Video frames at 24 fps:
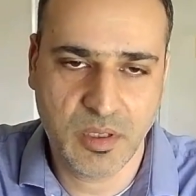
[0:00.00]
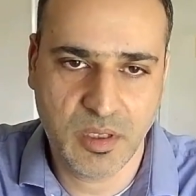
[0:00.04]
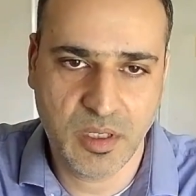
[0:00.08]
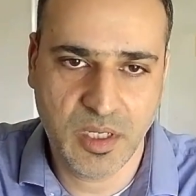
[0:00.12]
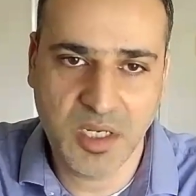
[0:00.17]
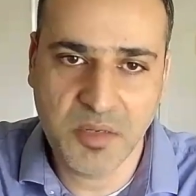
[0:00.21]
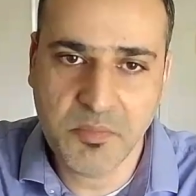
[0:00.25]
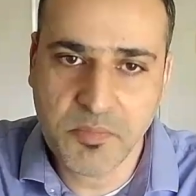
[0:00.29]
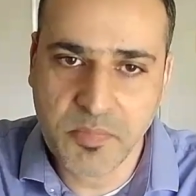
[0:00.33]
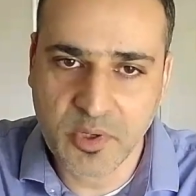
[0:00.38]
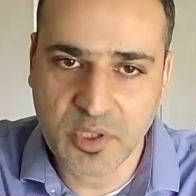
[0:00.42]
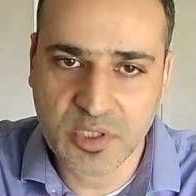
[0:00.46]

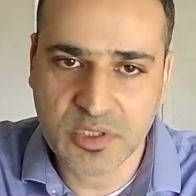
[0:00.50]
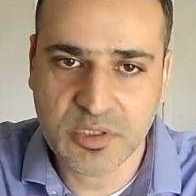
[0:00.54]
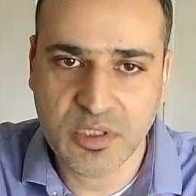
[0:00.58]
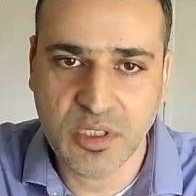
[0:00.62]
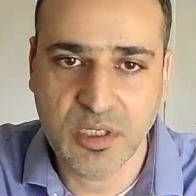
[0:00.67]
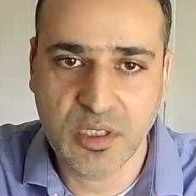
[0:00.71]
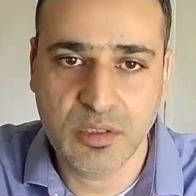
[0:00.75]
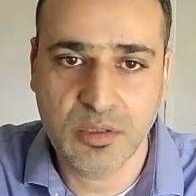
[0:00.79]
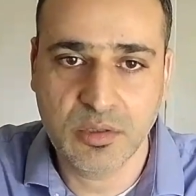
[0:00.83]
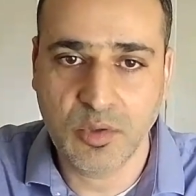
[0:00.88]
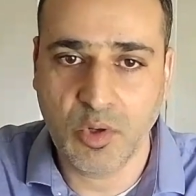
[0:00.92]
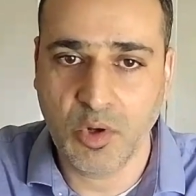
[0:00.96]

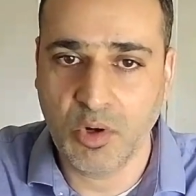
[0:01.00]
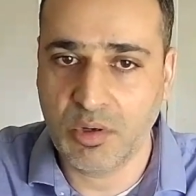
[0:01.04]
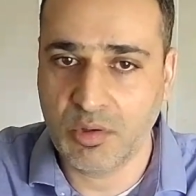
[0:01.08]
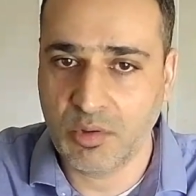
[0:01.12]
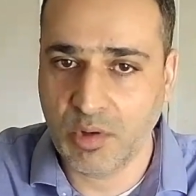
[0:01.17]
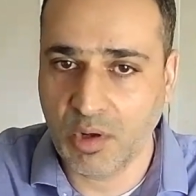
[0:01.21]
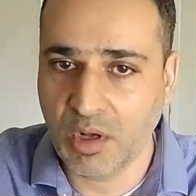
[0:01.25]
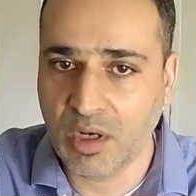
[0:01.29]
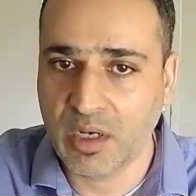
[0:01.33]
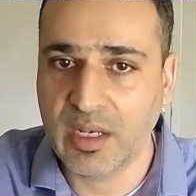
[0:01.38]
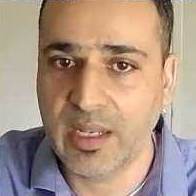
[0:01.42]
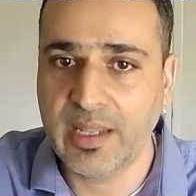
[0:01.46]
in-person or
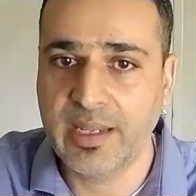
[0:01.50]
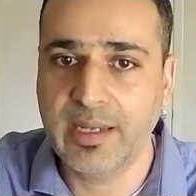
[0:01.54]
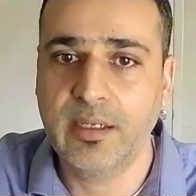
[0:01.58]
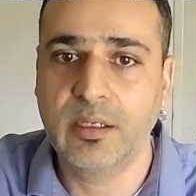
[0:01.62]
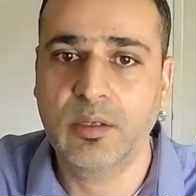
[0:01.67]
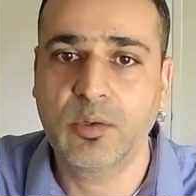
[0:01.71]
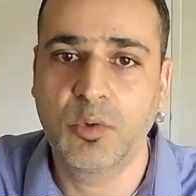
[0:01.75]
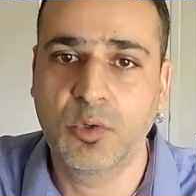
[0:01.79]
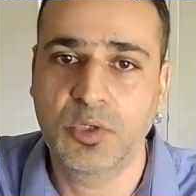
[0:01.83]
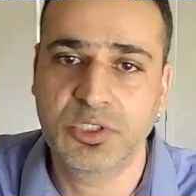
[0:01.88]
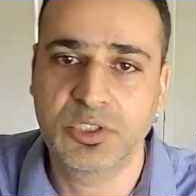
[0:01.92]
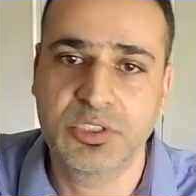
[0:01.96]
online
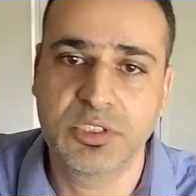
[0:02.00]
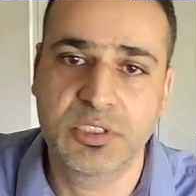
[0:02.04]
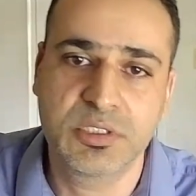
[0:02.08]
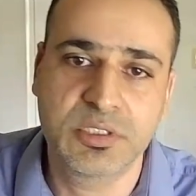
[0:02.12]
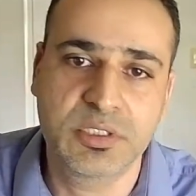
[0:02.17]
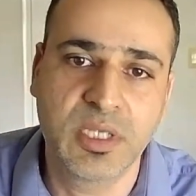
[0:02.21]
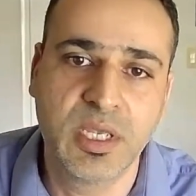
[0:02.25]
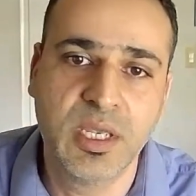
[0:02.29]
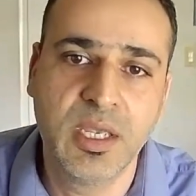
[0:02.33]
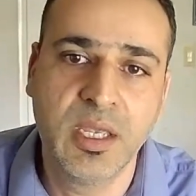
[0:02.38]
courses